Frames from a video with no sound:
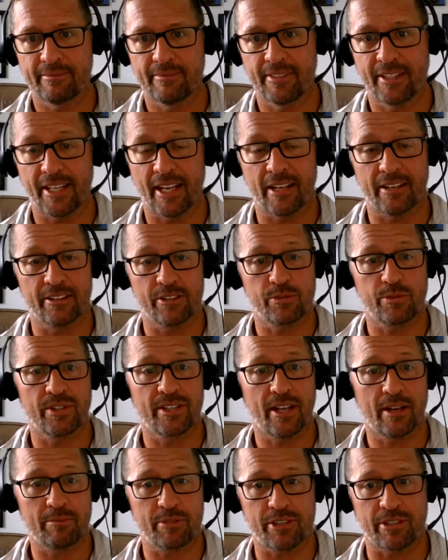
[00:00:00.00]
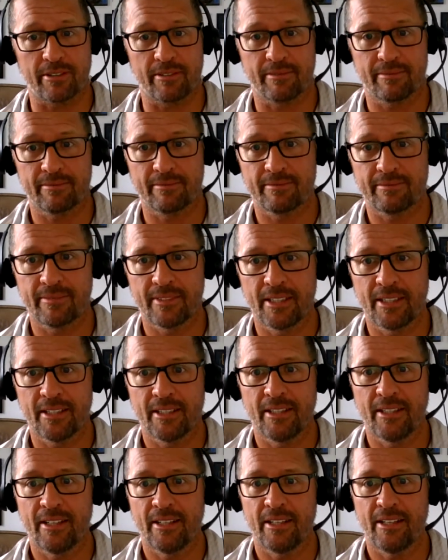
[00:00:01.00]
The end is redemption.
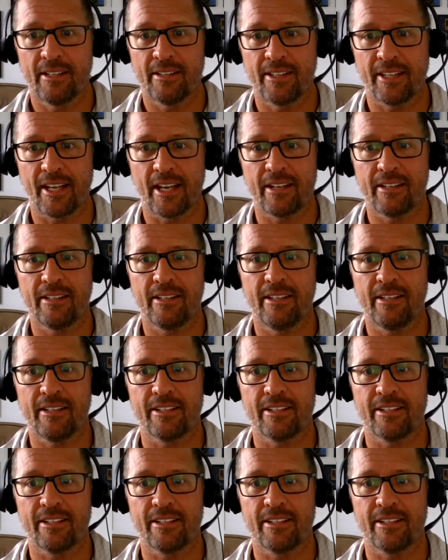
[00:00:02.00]
The end